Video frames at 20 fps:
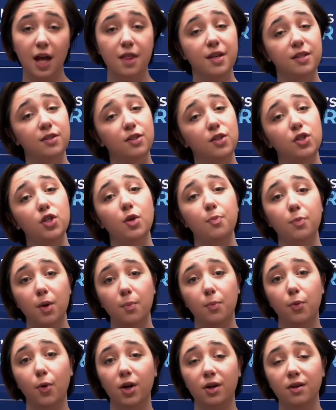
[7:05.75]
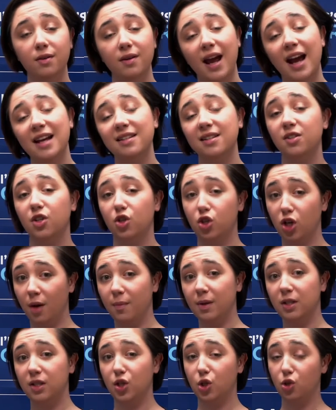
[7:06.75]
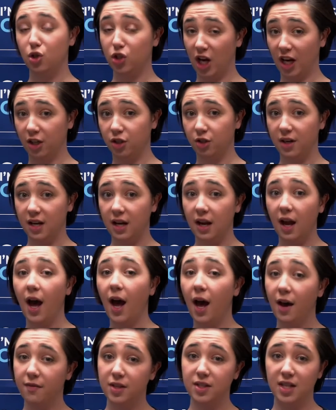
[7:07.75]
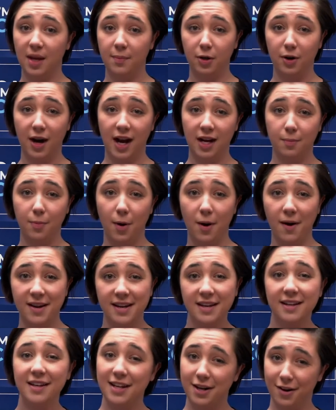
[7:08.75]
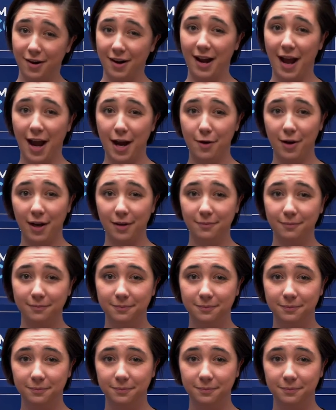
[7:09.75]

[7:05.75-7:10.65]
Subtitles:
This is super important as it determines the trajectory of the Democratic Party here in Iowa.